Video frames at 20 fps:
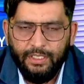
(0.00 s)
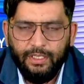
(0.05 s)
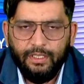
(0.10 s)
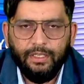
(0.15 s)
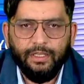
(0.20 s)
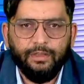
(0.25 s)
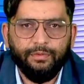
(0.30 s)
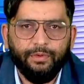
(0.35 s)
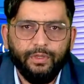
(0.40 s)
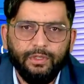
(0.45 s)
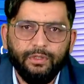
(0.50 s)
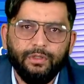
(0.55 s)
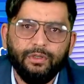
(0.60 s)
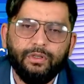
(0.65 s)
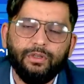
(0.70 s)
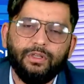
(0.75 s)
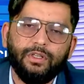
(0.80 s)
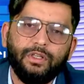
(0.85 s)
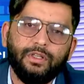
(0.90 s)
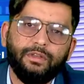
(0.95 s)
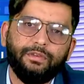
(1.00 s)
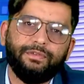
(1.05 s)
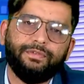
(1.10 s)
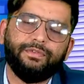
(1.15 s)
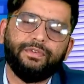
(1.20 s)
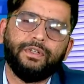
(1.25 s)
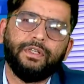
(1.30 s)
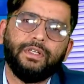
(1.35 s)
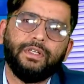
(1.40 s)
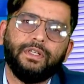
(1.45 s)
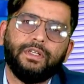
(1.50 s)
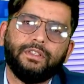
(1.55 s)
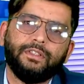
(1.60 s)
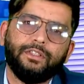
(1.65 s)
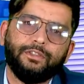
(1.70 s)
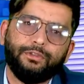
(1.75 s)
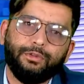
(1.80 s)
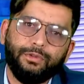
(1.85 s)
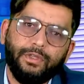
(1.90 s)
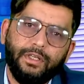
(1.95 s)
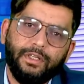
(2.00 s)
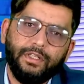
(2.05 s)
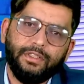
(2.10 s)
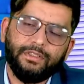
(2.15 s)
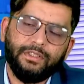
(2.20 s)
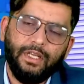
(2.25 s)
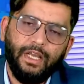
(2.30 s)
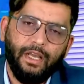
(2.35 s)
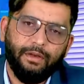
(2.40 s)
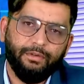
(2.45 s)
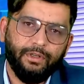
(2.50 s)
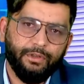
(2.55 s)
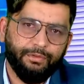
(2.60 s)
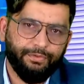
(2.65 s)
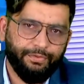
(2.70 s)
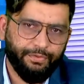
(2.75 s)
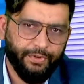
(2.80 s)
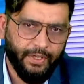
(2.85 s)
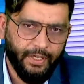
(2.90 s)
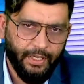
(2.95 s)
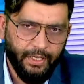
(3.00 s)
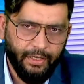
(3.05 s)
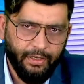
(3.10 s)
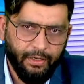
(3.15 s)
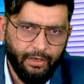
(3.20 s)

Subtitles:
Even though if the student is having fair